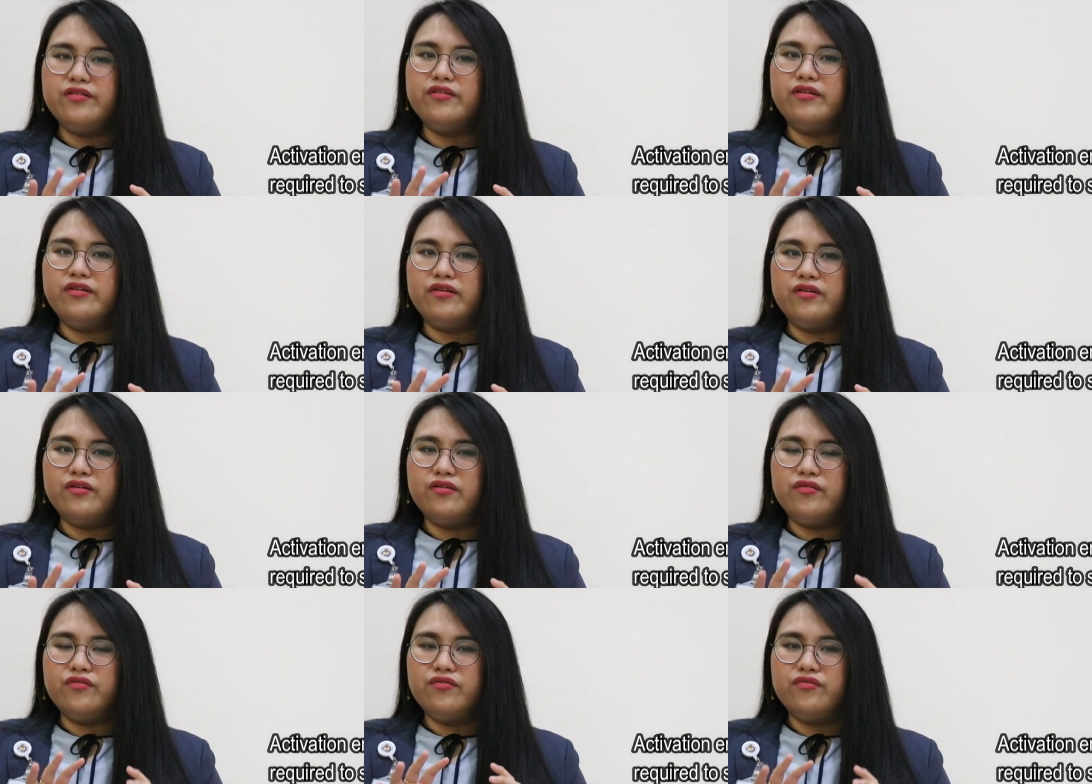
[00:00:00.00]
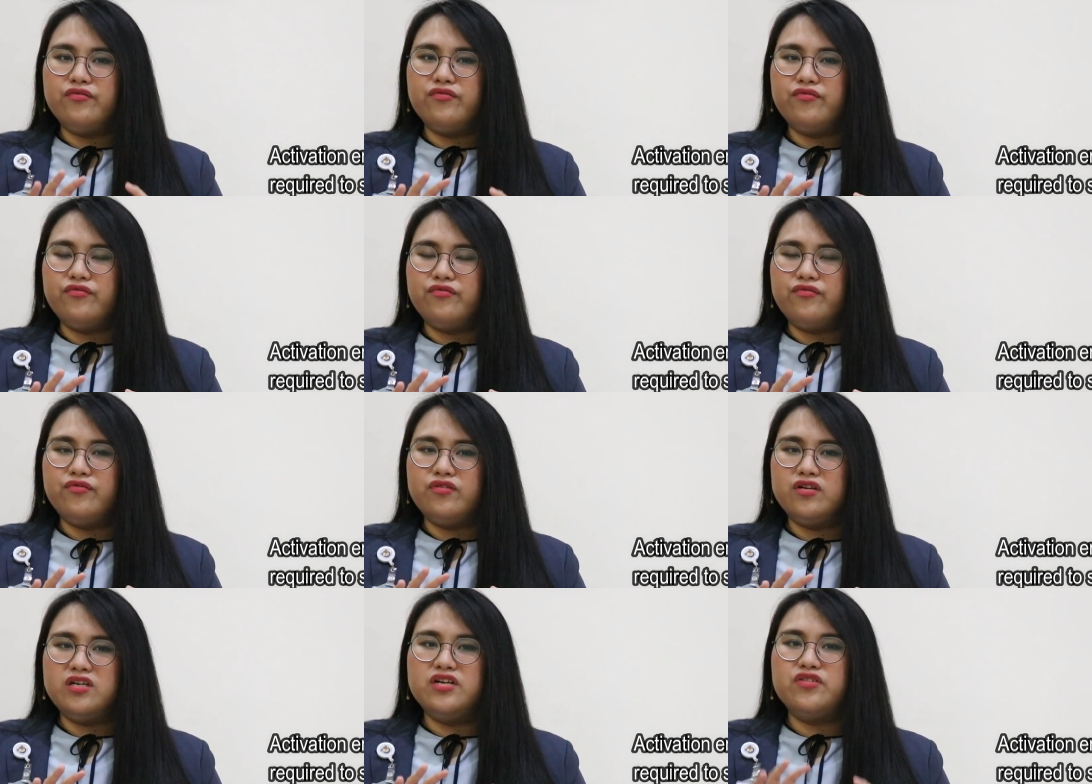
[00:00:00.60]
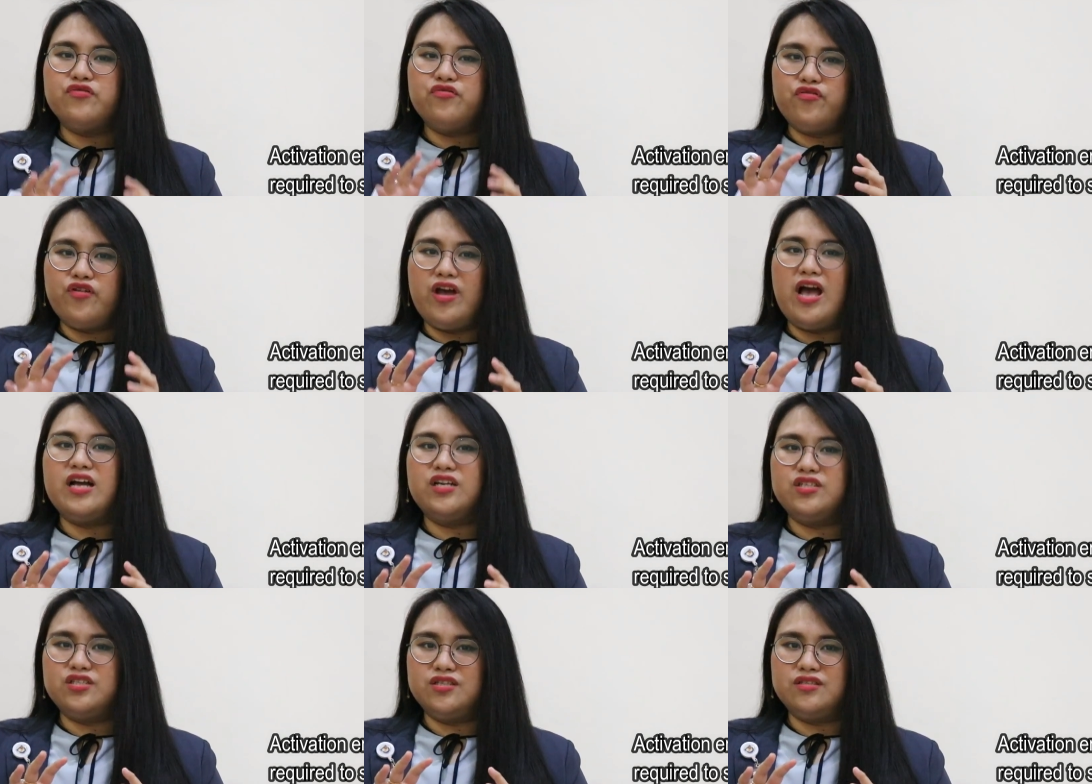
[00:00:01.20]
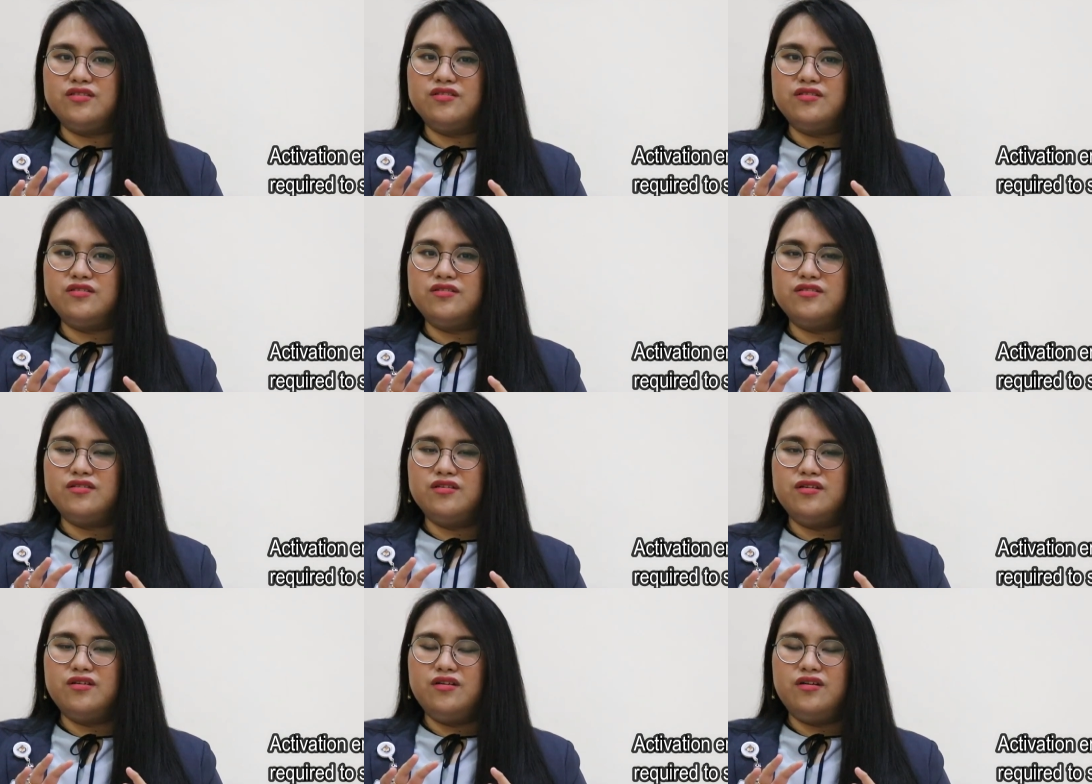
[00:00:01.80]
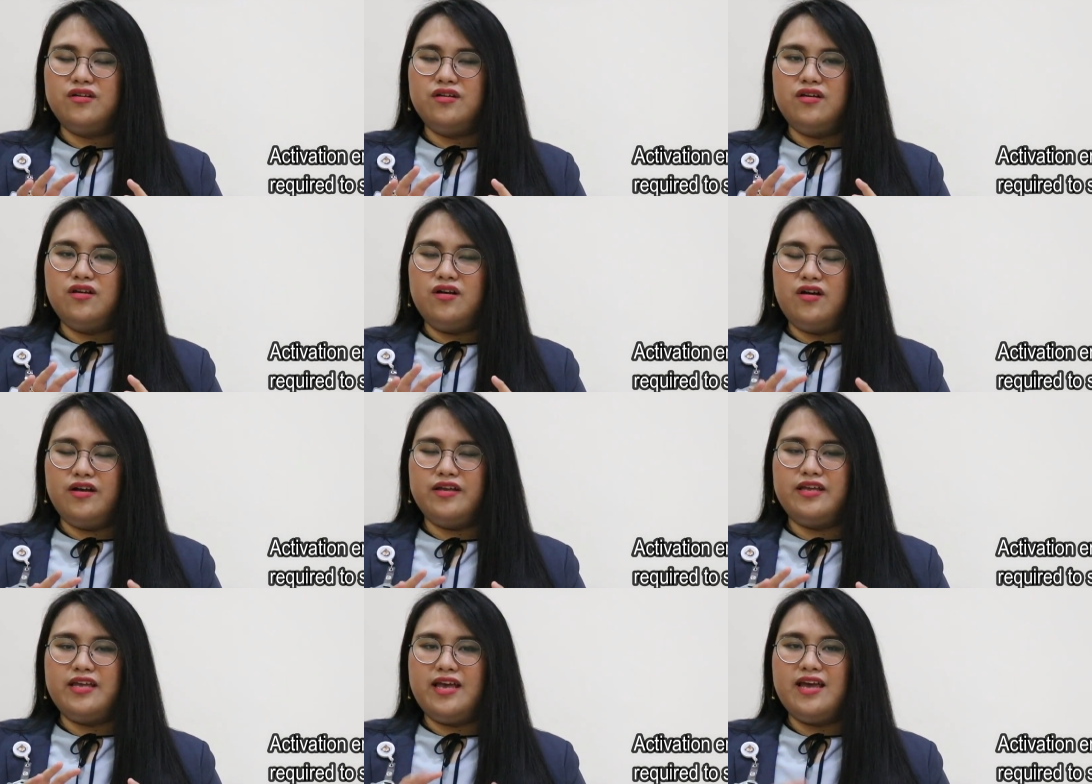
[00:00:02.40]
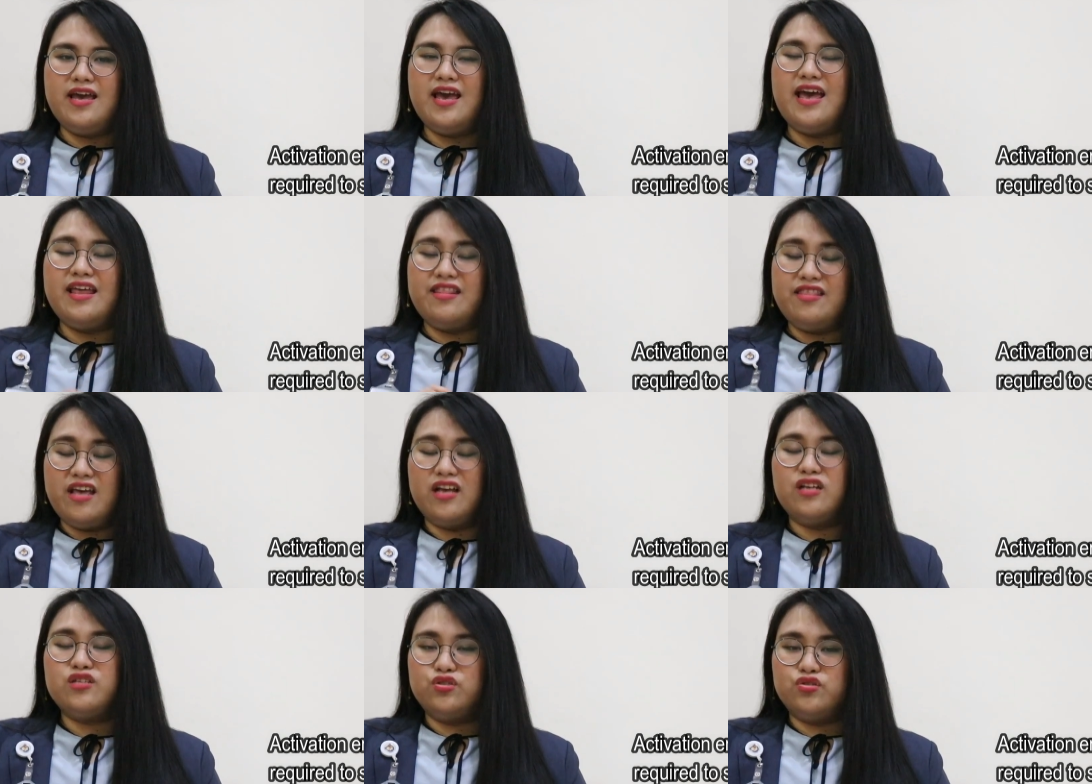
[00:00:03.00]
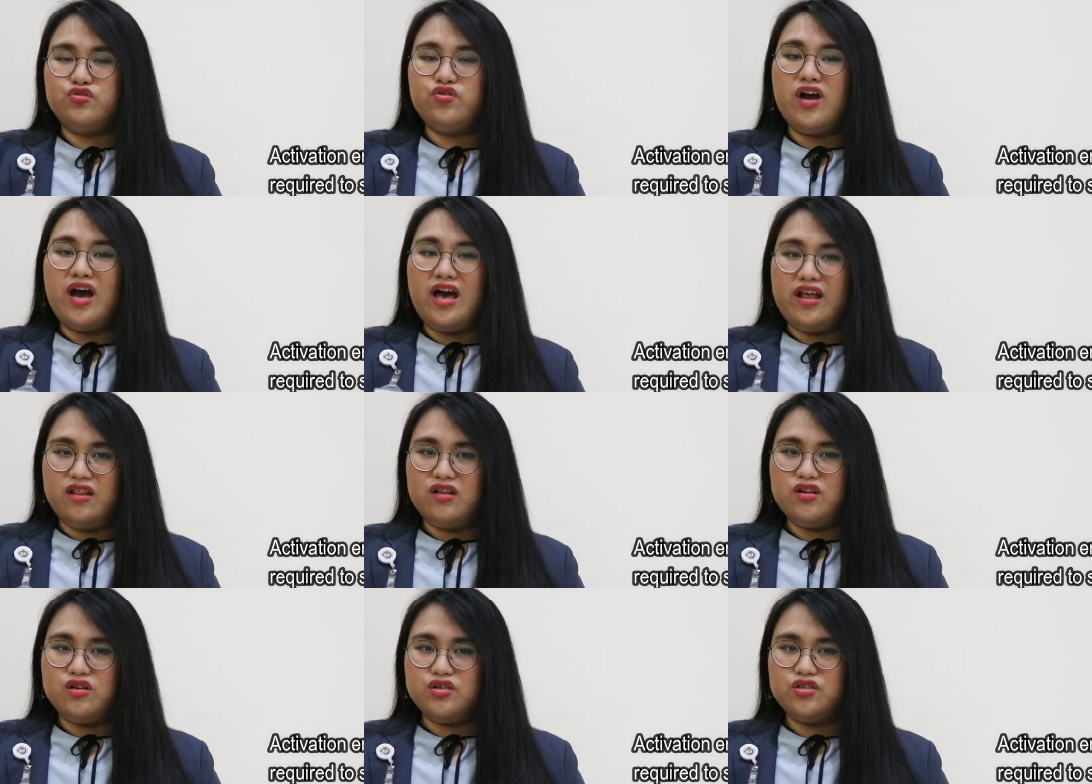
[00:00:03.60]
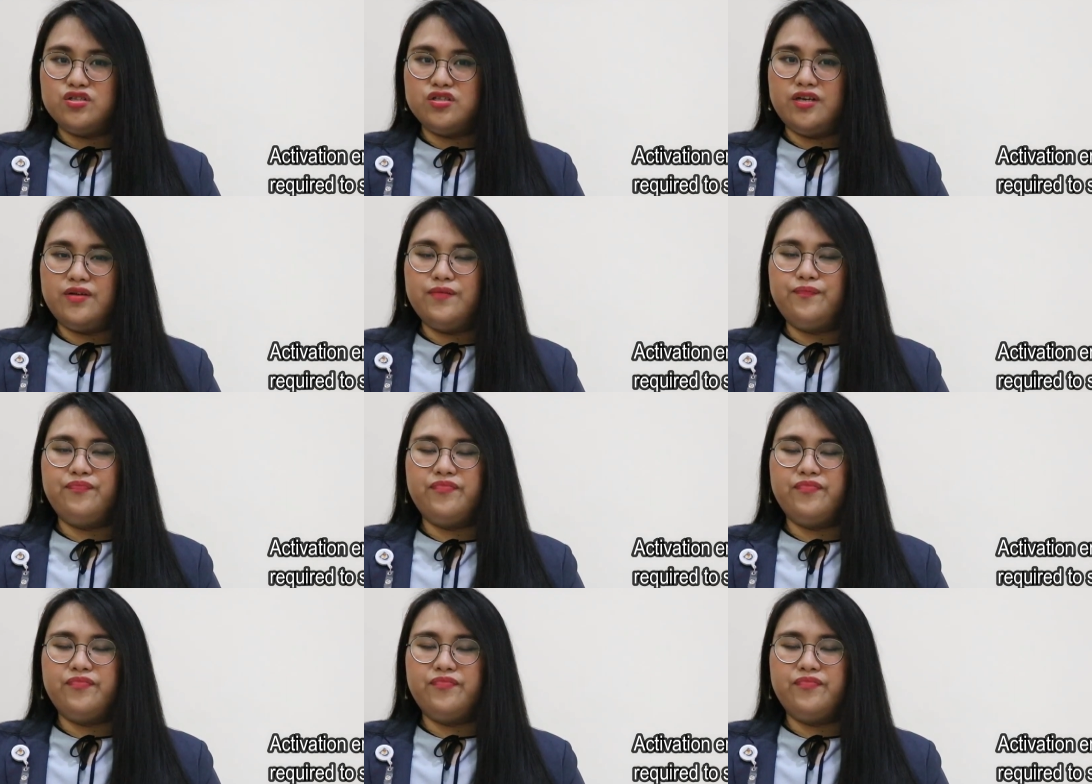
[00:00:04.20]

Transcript: the reactions, okay, and extra energy.